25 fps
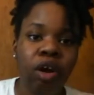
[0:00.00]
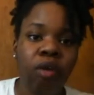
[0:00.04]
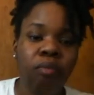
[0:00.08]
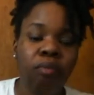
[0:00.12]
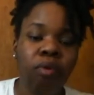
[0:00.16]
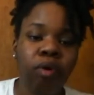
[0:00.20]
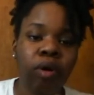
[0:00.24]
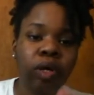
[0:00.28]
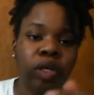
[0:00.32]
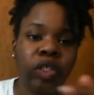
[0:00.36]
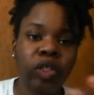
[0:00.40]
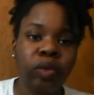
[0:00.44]

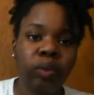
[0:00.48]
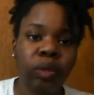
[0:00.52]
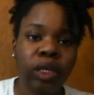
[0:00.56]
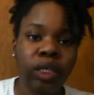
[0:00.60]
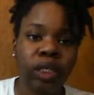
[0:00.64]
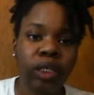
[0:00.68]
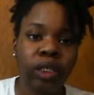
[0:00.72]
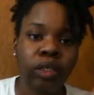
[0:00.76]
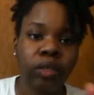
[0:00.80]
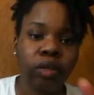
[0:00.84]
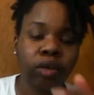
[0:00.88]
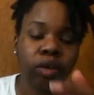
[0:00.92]
more
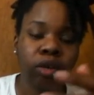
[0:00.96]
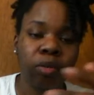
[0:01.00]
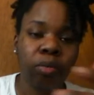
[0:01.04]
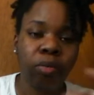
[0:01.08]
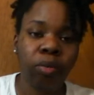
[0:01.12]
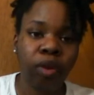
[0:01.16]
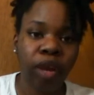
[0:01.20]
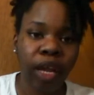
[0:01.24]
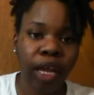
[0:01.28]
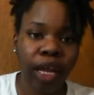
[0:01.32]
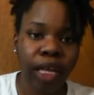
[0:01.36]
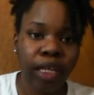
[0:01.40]
twists or
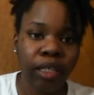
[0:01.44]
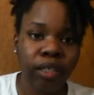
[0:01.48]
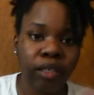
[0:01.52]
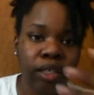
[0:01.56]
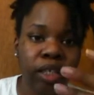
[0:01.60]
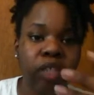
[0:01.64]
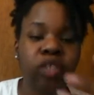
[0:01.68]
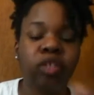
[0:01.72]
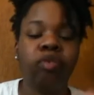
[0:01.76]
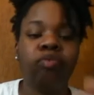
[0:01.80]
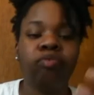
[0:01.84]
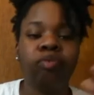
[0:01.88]
braids
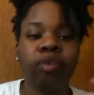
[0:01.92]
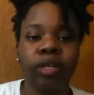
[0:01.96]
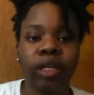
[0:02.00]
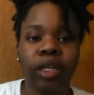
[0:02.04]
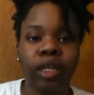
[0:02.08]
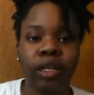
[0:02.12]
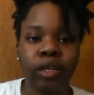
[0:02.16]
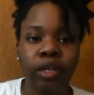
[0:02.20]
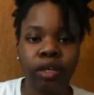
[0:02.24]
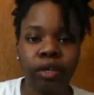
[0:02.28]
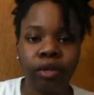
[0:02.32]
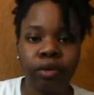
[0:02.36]
than you
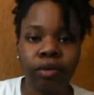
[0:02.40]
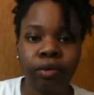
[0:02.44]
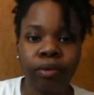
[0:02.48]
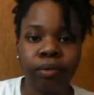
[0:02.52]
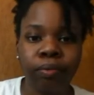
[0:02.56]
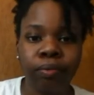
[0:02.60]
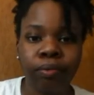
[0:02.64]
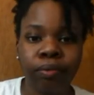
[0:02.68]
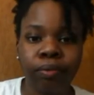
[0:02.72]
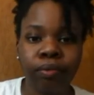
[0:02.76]
really do.